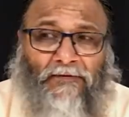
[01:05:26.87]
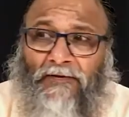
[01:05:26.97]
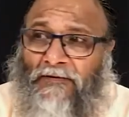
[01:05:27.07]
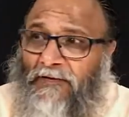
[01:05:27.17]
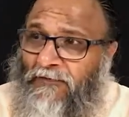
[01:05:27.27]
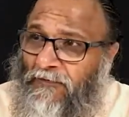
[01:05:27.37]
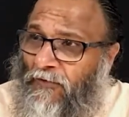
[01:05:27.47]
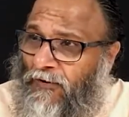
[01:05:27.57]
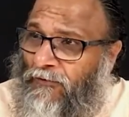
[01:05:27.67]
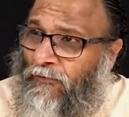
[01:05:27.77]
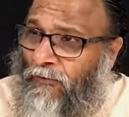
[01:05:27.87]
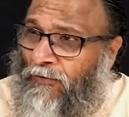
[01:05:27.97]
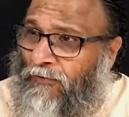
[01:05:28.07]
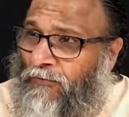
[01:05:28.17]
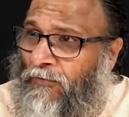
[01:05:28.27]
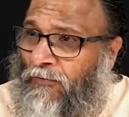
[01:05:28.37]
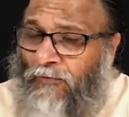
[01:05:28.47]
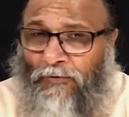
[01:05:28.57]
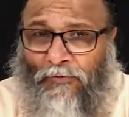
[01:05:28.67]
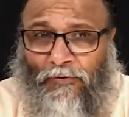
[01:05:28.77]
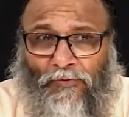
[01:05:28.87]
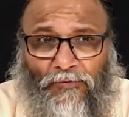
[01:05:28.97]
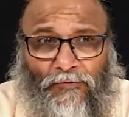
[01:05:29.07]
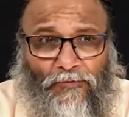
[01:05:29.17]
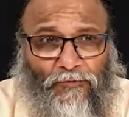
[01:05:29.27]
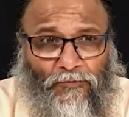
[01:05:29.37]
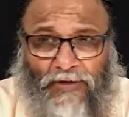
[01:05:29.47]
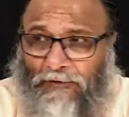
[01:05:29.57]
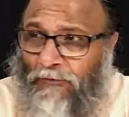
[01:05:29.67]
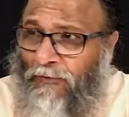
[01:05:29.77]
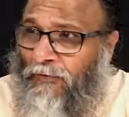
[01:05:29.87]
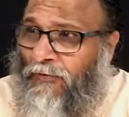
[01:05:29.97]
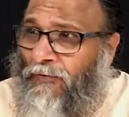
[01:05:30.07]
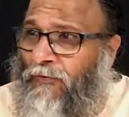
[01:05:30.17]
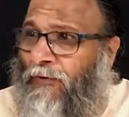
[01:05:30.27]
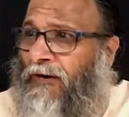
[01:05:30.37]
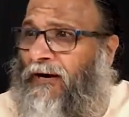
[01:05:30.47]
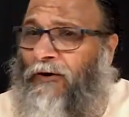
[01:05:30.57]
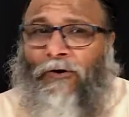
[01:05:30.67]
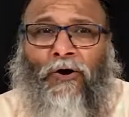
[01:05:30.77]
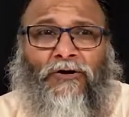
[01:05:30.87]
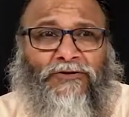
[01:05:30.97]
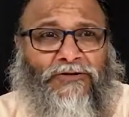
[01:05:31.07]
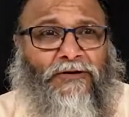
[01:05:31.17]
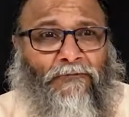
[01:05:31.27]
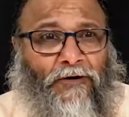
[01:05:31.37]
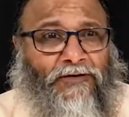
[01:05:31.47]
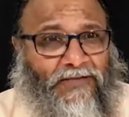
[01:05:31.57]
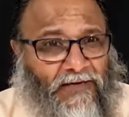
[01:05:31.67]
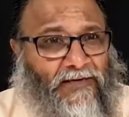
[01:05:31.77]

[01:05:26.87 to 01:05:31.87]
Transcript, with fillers: See, this is not told to so that you don't get lost in words.